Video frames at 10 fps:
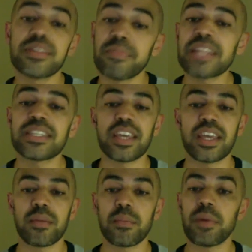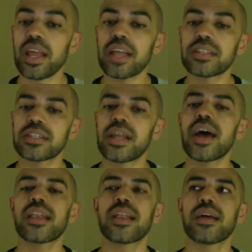messy, but it's
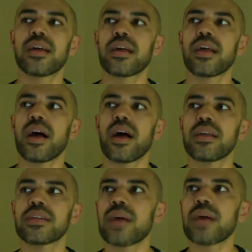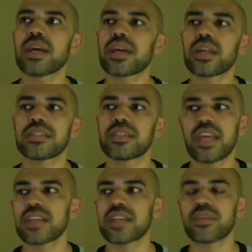not. I'm not gonna say
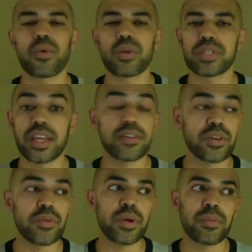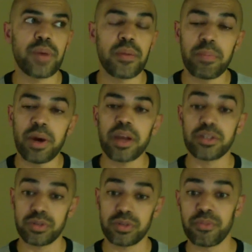it's the worst thing. So one of my buddies,
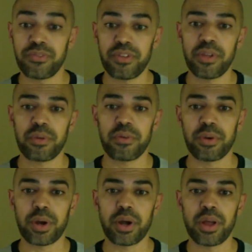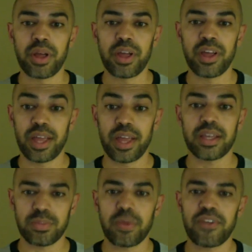who's a film reviewer,
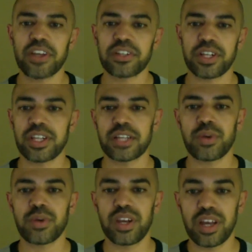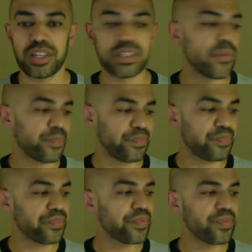is professionally that's what he does.
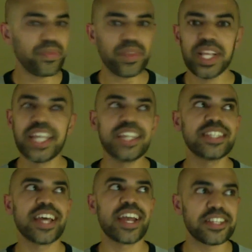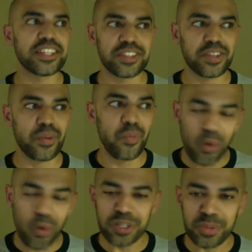He said it's the
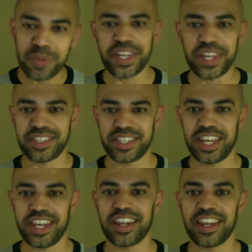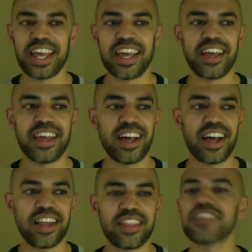worst movie he's seen
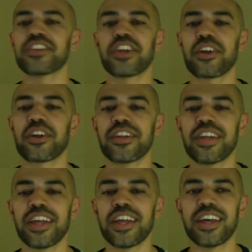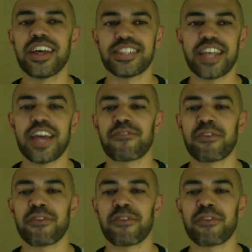this year, aside from